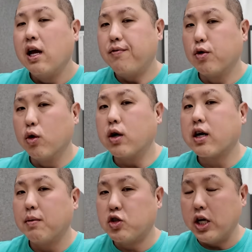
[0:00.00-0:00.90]
If you look
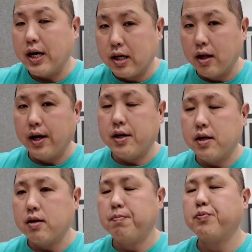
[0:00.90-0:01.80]
up Jay
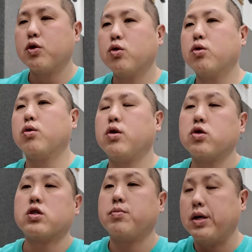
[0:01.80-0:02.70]
Clayton, who
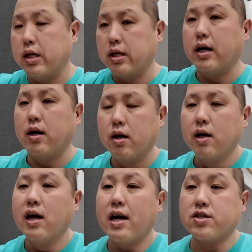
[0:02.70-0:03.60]
used to be the
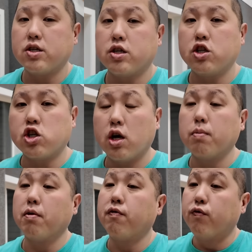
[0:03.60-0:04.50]
SEC chair
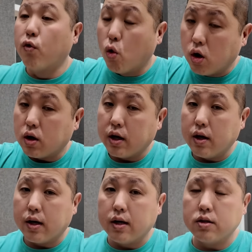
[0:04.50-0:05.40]
before
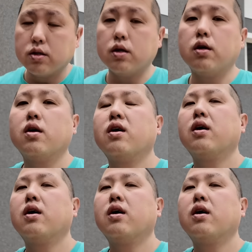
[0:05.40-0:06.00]
Gary Gensler,